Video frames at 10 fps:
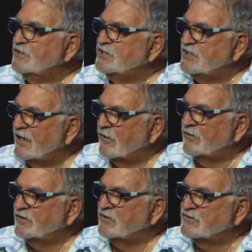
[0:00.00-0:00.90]
share
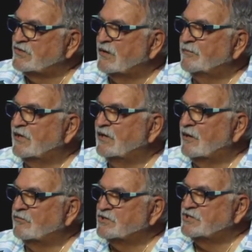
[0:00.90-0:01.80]
with you something
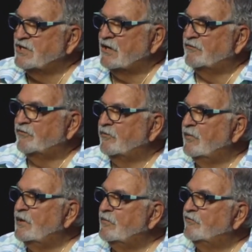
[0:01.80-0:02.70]
that was shared for
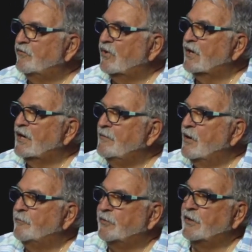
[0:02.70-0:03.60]
me before I came
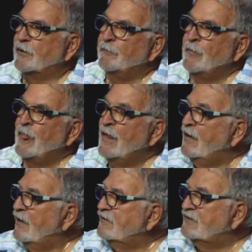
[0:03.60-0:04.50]
up here.
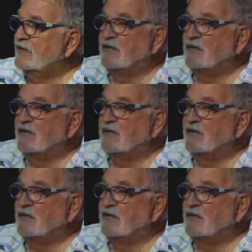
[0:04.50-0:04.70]
And